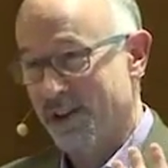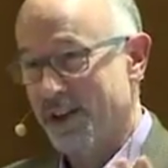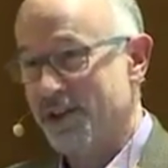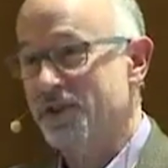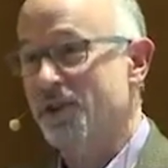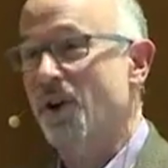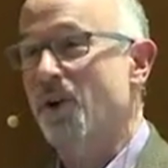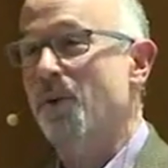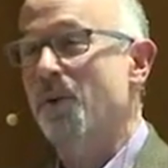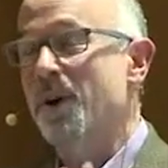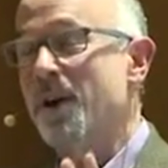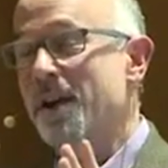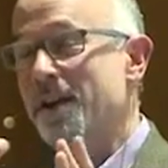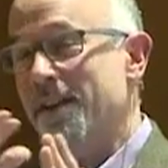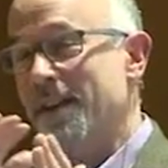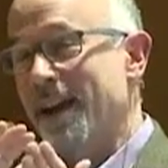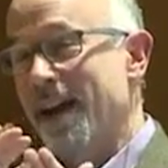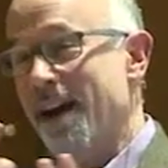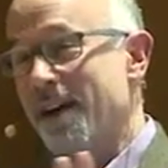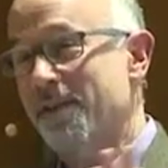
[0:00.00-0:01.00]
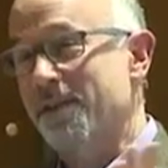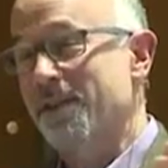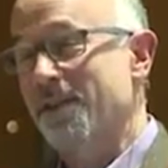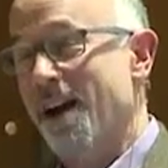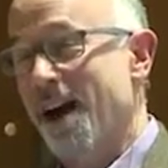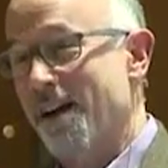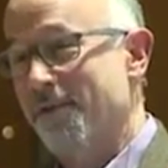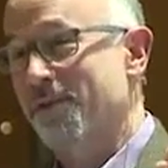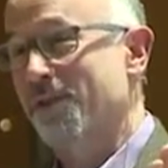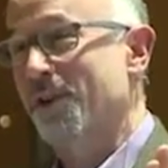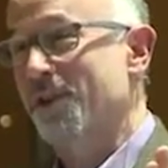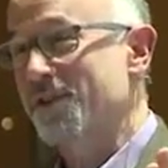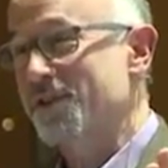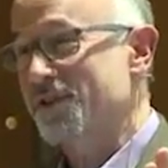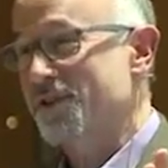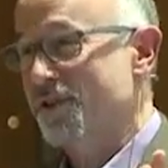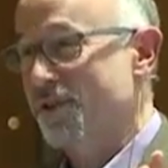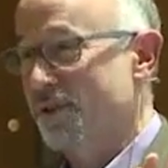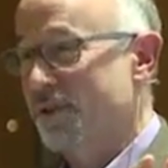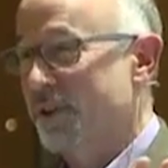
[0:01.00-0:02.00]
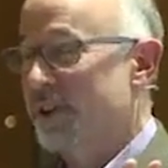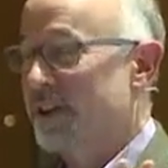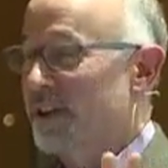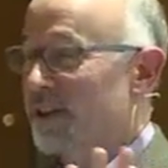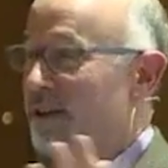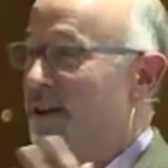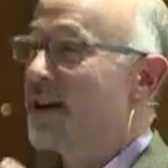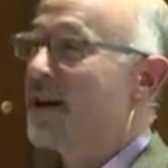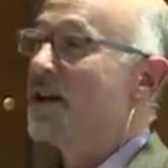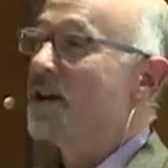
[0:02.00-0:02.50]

Right? So the co converse to the